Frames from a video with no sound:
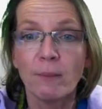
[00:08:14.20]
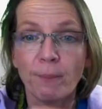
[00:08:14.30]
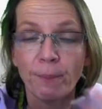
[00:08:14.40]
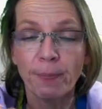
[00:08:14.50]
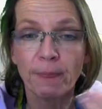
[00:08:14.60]

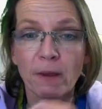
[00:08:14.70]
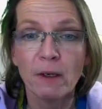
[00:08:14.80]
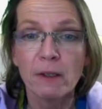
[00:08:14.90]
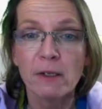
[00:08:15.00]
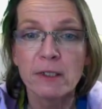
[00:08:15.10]

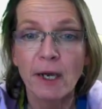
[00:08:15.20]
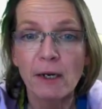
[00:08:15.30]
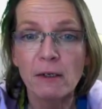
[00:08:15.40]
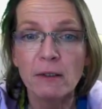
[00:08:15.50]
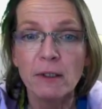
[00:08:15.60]

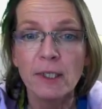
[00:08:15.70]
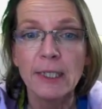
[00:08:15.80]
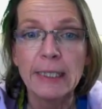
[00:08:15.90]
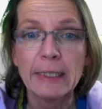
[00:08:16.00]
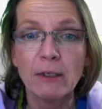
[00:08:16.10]
the
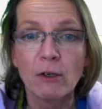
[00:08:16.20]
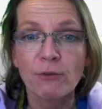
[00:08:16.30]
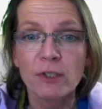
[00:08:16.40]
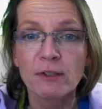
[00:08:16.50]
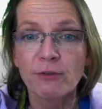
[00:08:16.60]
title
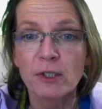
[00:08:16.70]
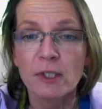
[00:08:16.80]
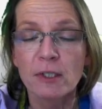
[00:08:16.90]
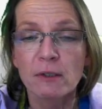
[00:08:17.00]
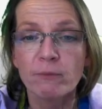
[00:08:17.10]
of the
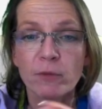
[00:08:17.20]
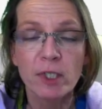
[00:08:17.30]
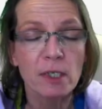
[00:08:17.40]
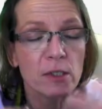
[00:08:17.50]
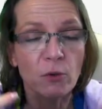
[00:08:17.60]
different
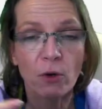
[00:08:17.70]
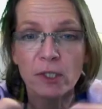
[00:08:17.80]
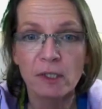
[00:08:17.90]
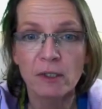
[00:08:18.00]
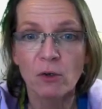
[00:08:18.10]

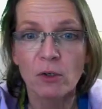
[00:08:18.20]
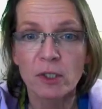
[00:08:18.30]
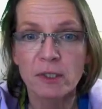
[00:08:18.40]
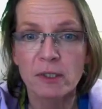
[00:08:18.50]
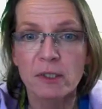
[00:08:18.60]
singers or
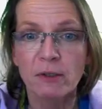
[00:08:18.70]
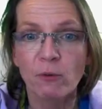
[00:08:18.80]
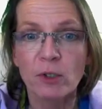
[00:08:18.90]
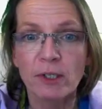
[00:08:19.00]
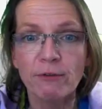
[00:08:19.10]

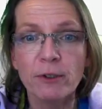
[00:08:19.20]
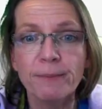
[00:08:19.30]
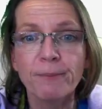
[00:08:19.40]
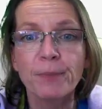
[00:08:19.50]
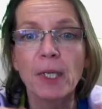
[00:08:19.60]
orchestras and
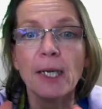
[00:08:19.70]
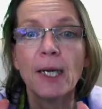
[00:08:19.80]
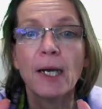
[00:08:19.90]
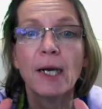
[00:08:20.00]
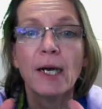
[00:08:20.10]
whatever.
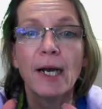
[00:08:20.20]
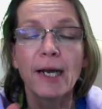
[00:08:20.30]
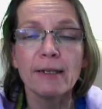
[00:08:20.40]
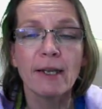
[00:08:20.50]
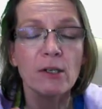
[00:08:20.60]

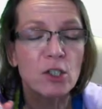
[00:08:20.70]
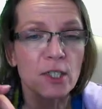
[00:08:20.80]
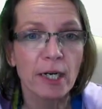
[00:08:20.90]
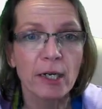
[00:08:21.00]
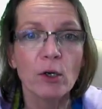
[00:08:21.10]
And
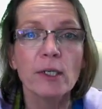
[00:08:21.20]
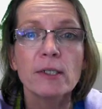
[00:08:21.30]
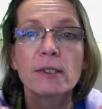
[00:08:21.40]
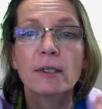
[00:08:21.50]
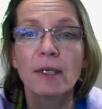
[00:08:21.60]
then you just click
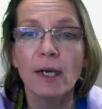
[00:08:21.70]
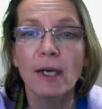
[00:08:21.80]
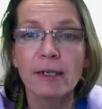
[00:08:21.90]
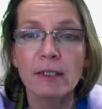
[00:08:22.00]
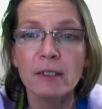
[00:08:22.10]
on it,
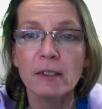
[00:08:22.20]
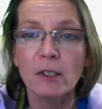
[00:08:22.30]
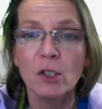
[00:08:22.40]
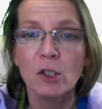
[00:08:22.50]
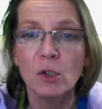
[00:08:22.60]

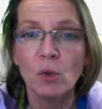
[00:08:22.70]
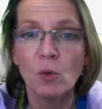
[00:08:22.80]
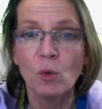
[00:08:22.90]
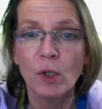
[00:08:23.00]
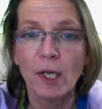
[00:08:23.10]
and
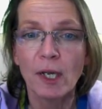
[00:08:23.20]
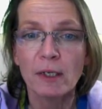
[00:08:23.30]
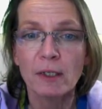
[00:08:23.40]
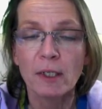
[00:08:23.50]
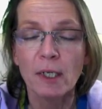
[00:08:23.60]
you
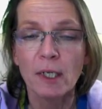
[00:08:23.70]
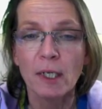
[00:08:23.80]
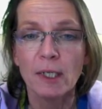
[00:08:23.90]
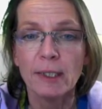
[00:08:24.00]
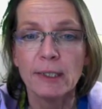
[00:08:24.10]
can